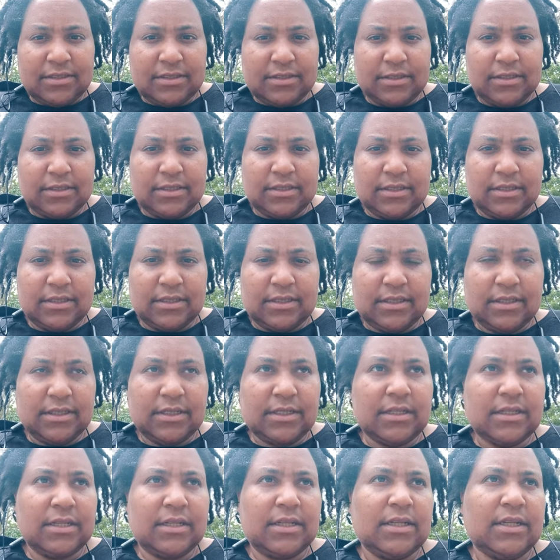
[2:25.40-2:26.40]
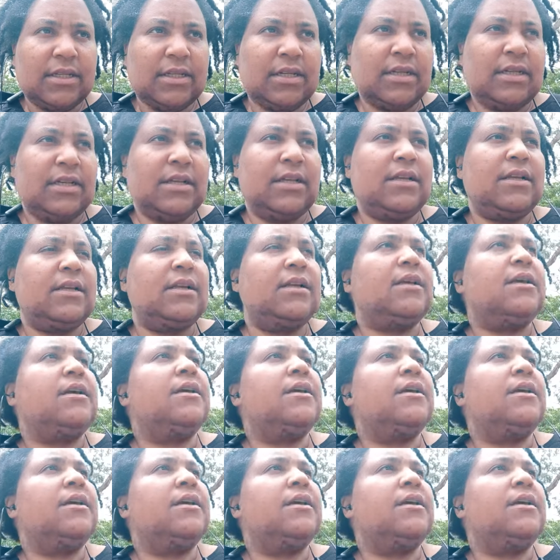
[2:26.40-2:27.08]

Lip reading: (silence)